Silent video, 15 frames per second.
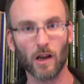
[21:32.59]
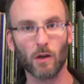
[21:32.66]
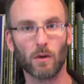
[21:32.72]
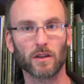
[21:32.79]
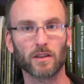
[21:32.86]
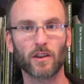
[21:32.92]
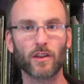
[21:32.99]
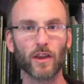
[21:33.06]

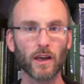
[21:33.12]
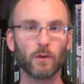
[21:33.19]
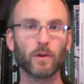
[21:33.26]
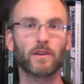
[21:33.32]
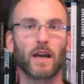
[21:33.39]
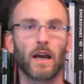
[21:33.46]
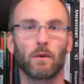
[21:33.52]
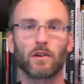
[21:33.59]
Well, the thing
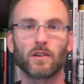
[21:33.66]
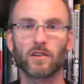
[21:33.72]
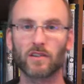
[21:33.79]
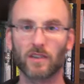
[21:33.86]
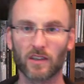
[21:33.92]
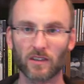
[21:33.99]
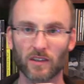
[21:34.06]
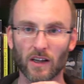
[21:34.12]
with heritage
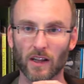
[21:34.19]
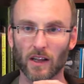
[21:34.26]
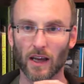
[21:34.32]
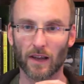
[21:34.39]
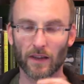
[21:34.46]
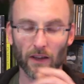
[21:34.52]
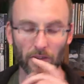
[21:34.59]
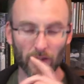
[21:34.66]
is,
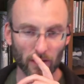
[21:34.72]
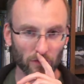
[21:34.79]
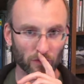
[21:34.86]
and I think